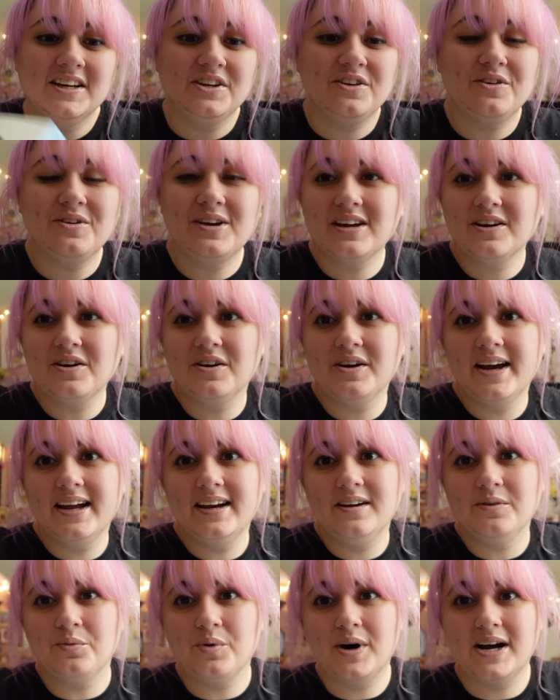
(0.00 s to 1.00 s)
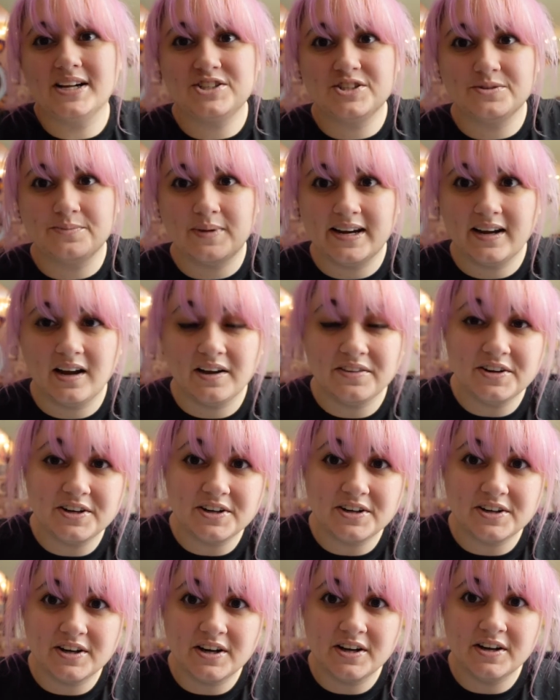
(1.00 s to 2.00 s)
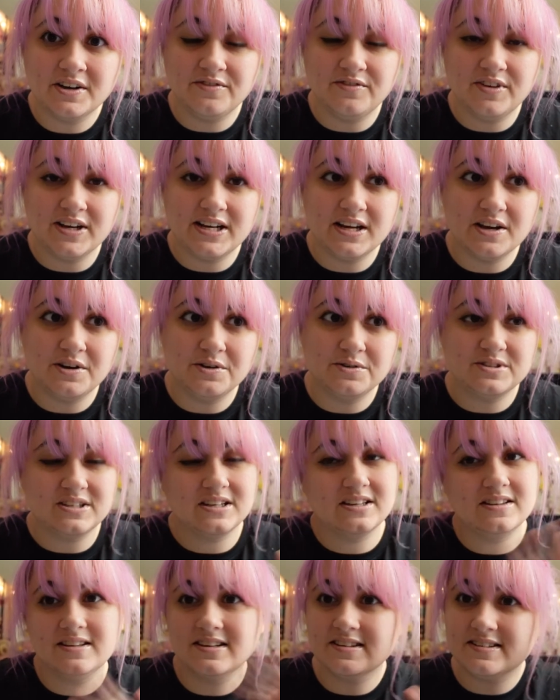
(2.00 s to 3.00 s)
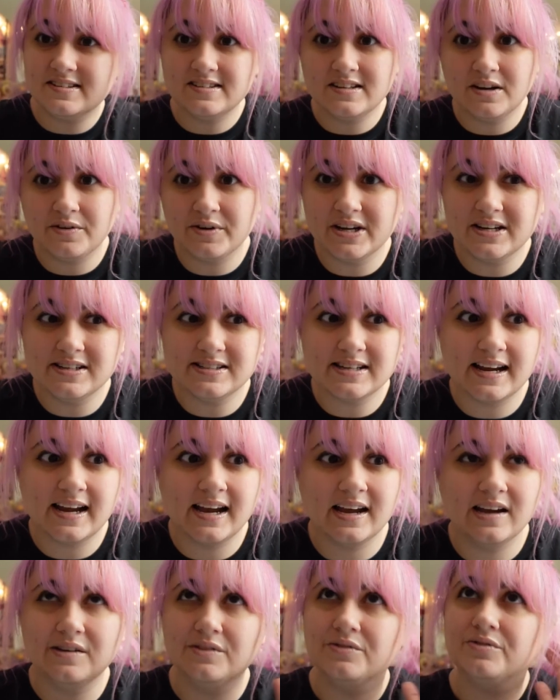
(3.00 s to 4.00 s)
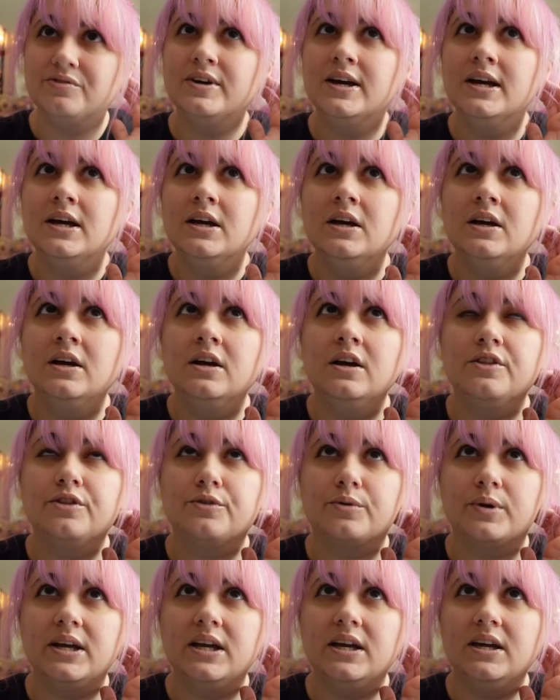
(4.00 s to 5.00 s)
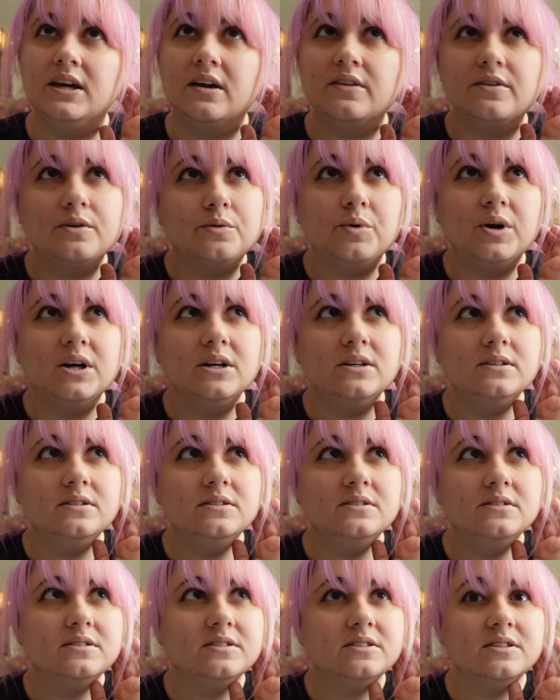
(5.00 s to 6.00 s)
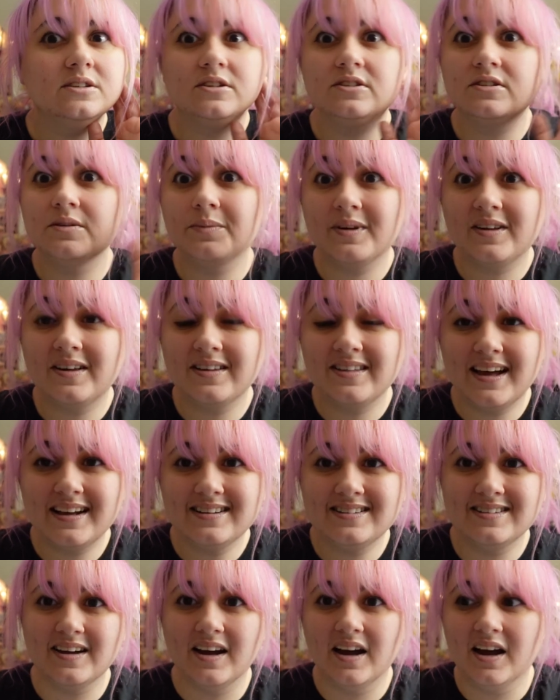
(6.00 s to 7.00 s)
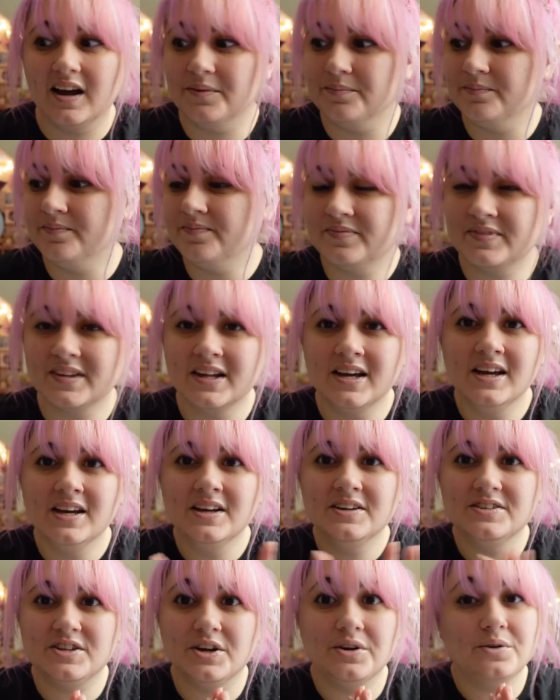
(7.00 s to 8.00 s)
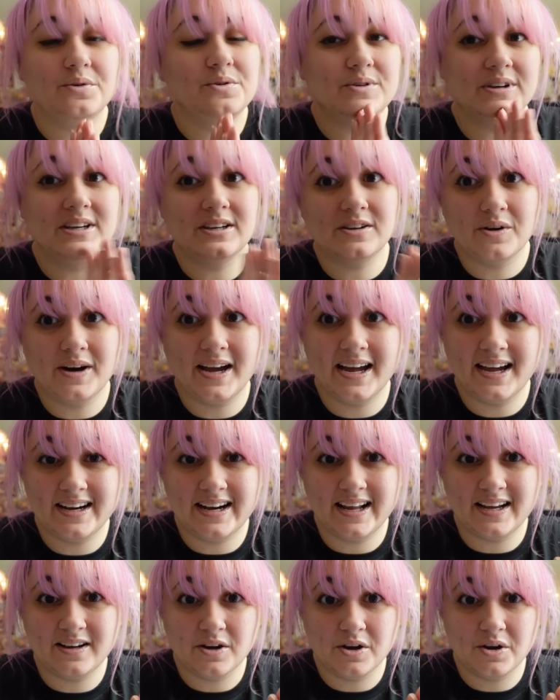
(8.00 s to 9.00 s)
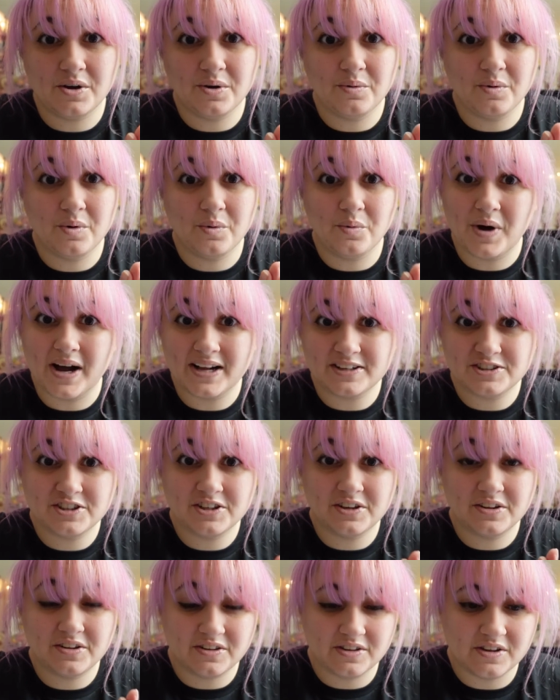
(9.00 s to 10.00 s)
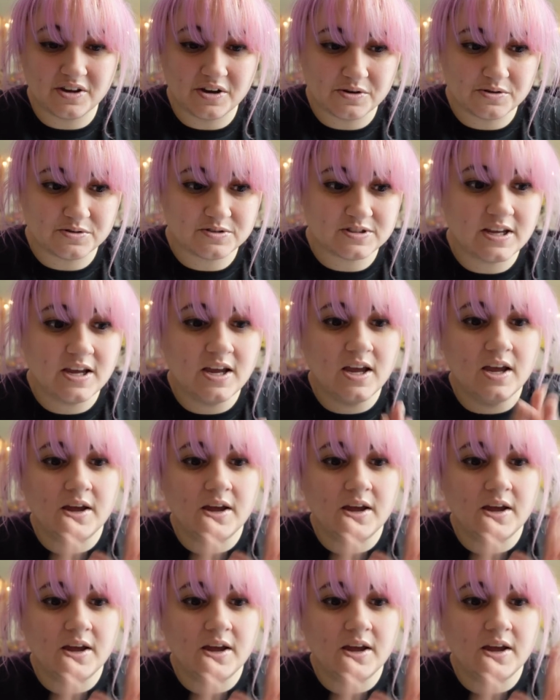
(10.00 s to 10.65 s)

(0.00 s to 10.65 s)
You can go and watch my other videos in this series. I have three other ones, something like that. Um, so you can go ahead and go watch those.